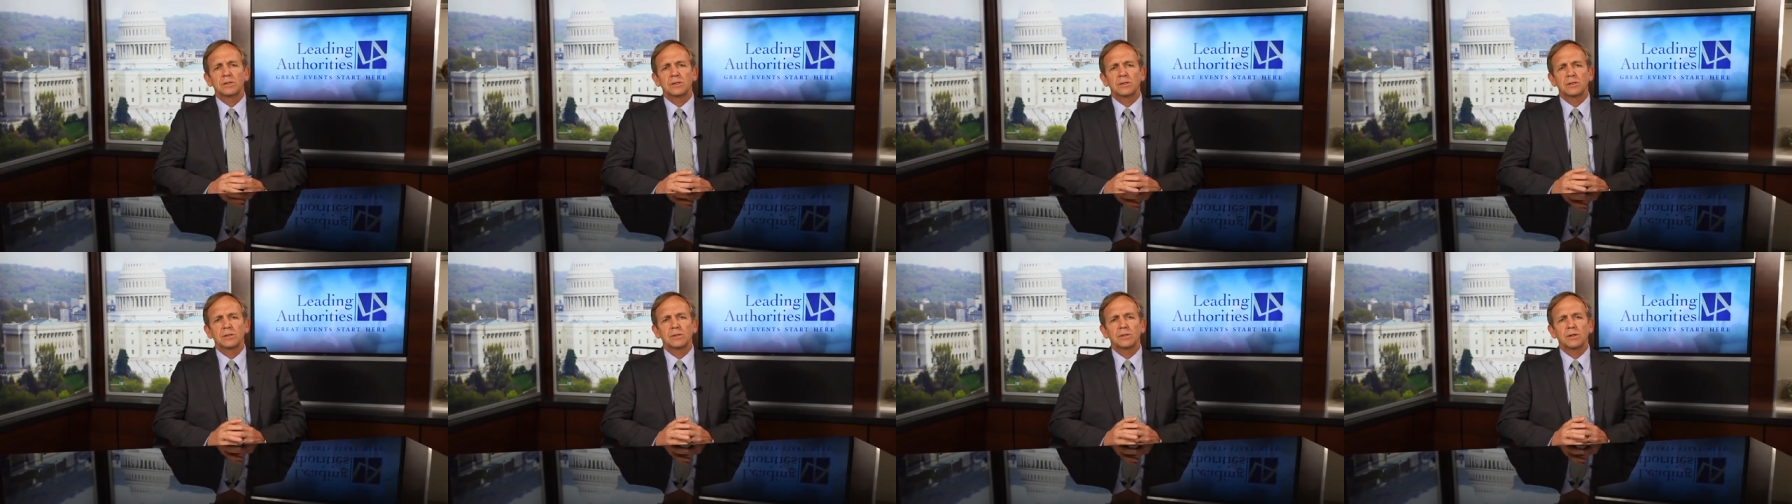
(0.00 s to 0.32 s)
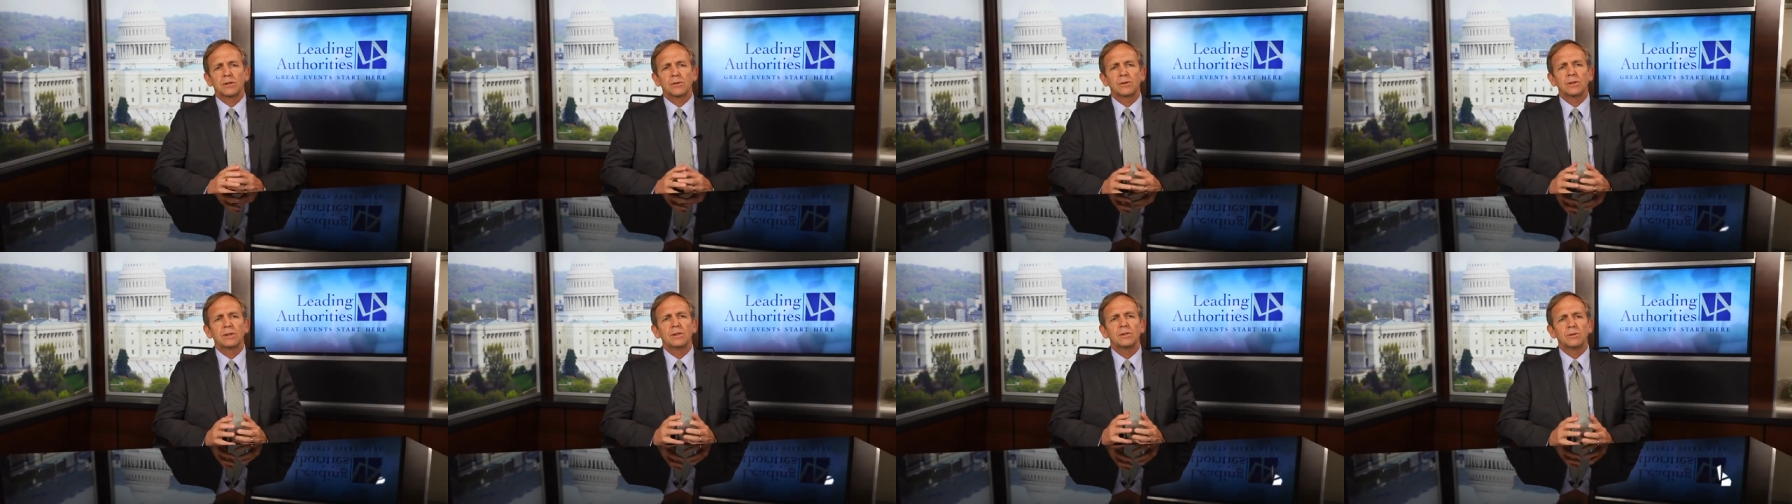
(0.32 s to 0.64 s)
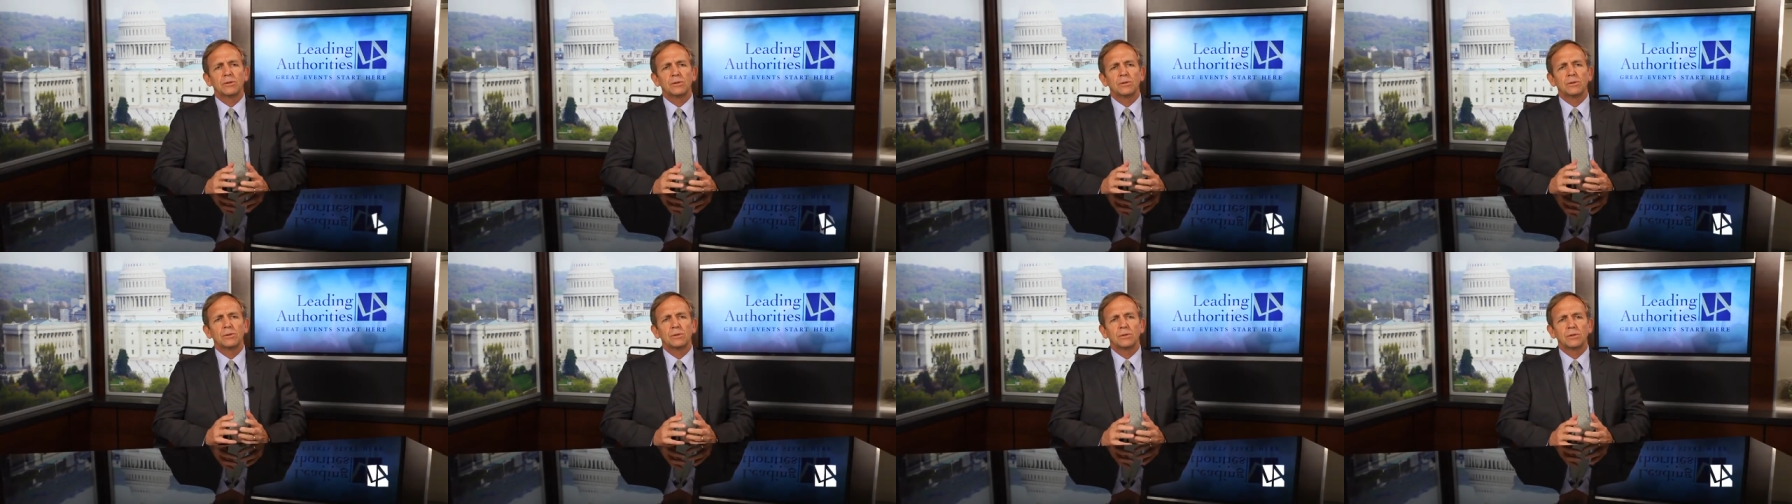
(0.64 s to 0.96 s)
a glaring
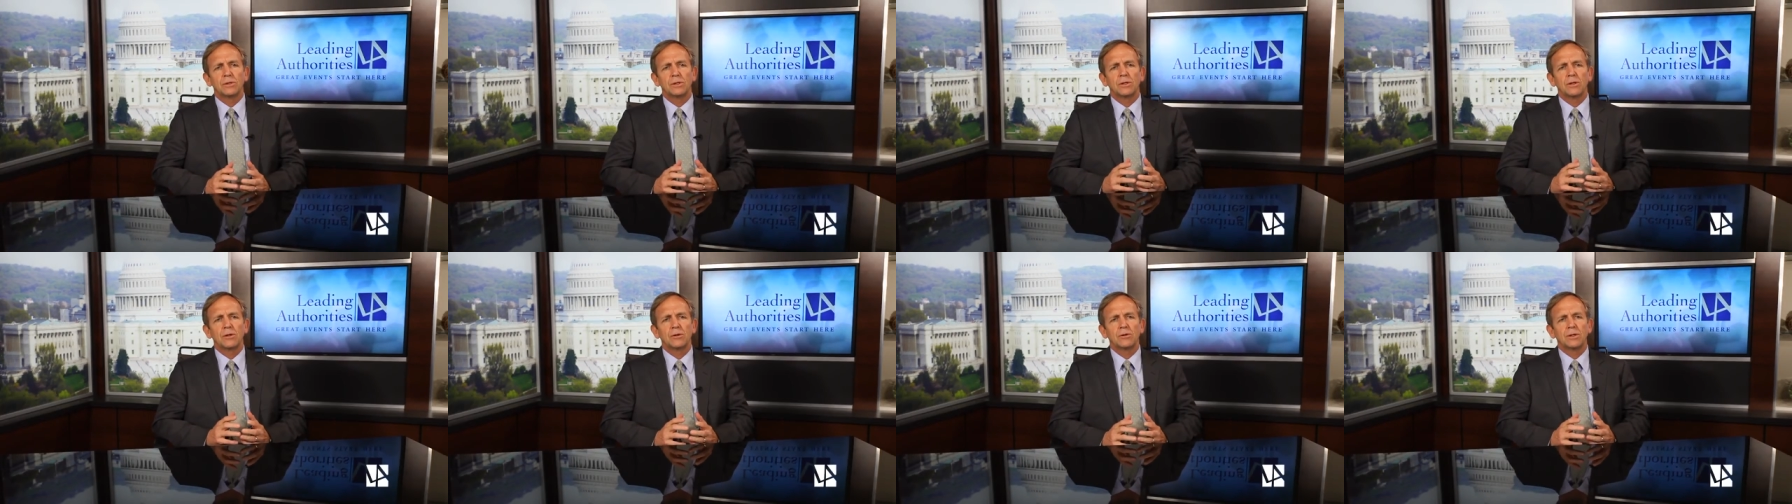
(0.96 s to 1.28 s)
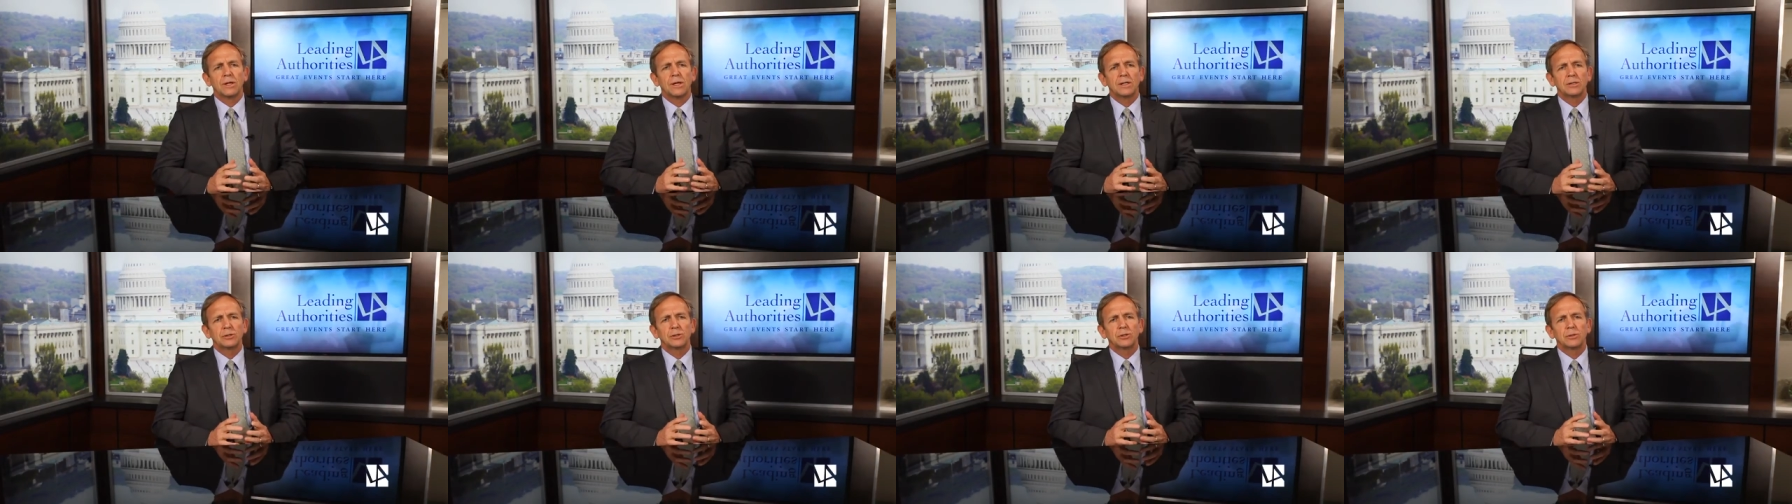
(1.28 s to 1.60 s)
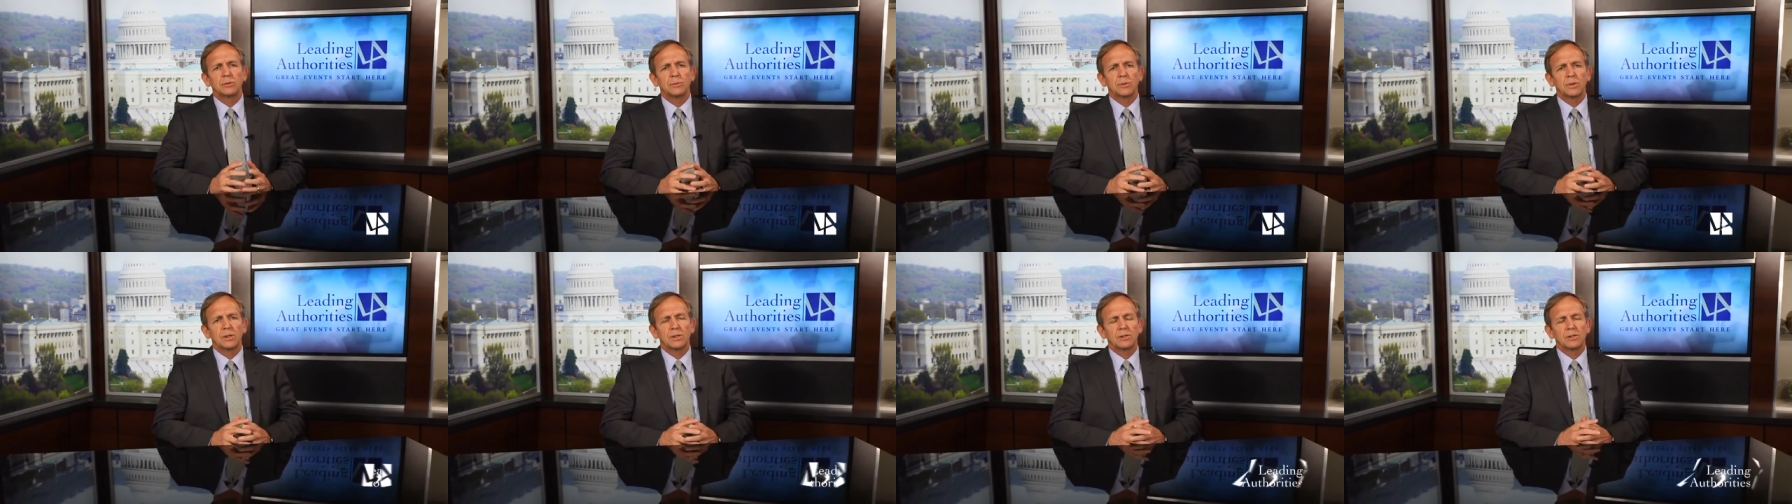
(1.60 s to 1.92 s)
hole in our
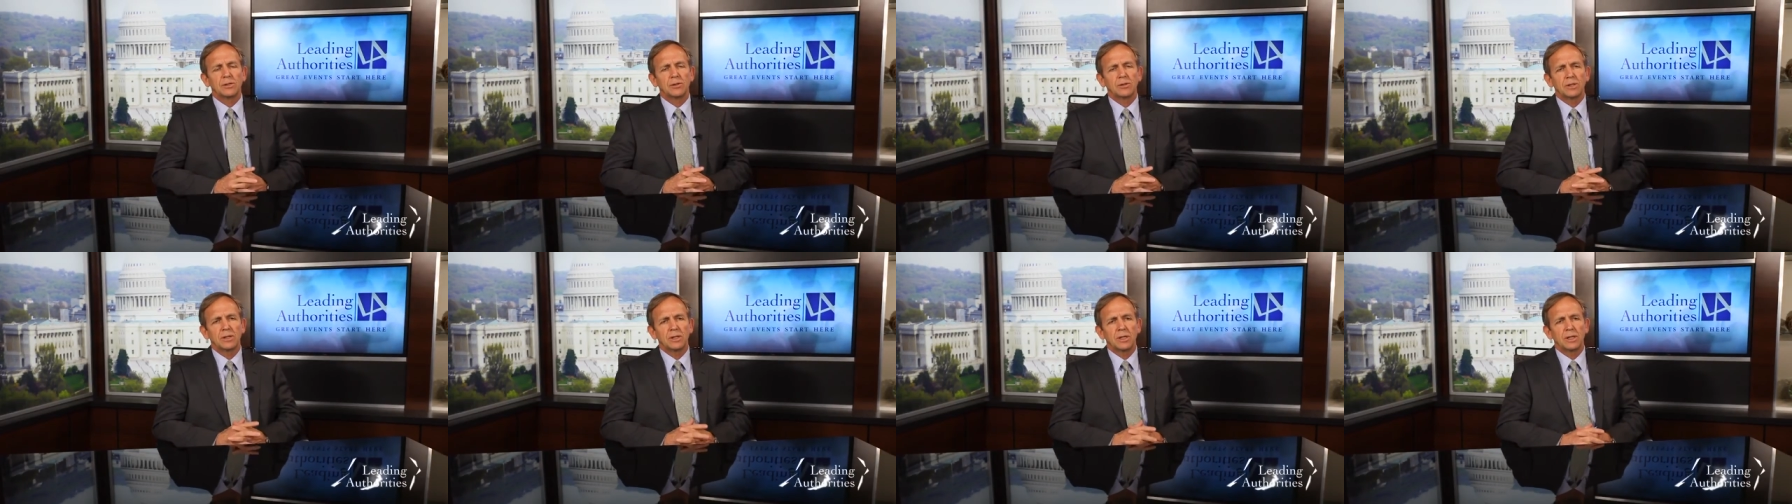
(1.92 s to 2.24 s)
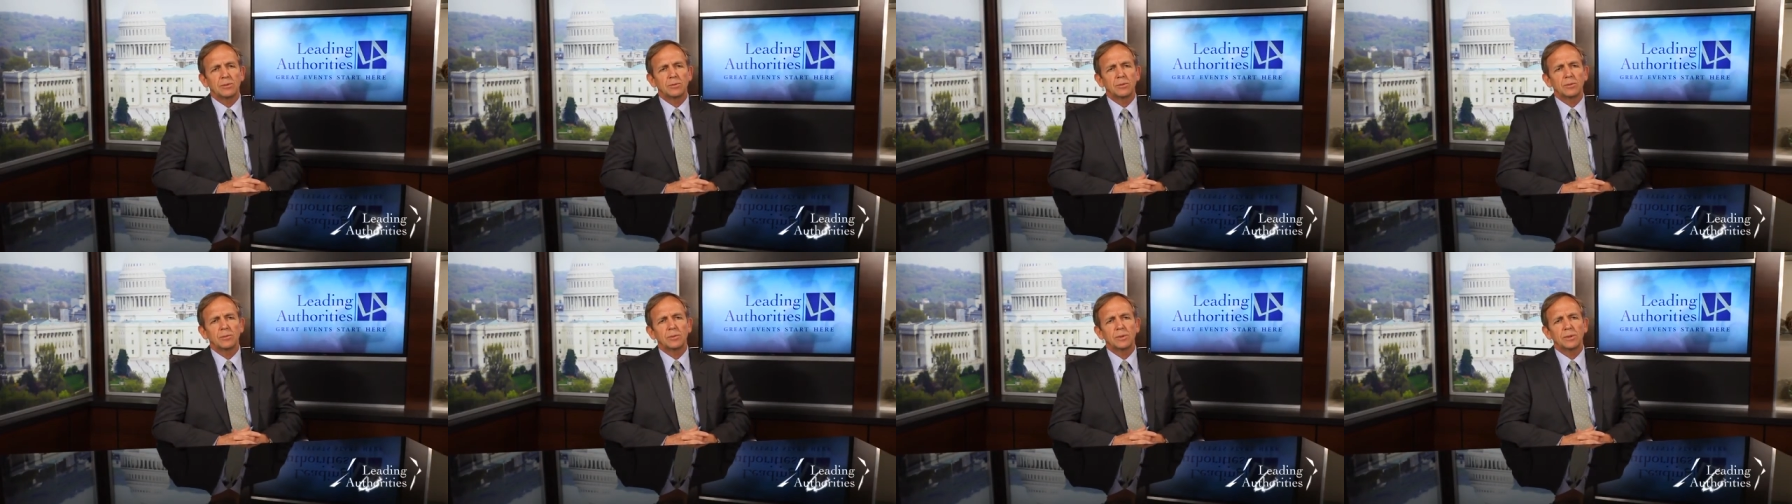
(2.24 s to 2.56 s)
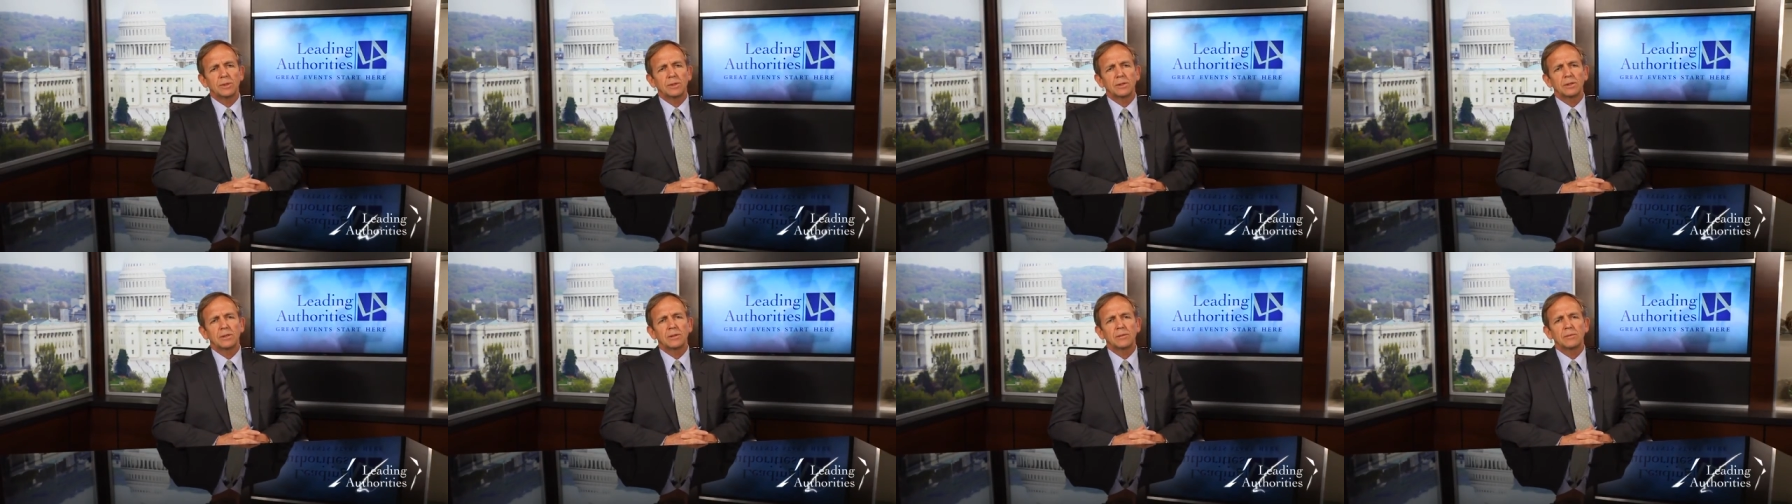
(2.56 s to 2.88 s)
national military
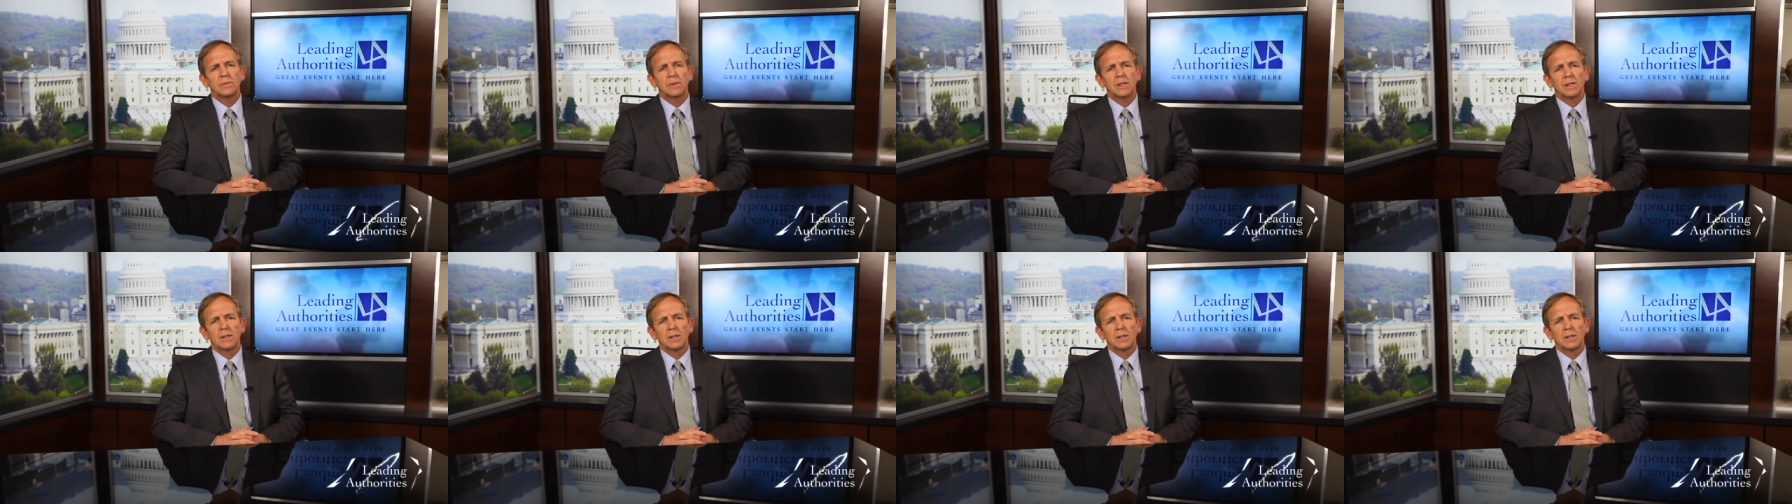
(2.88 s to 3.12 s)
capability.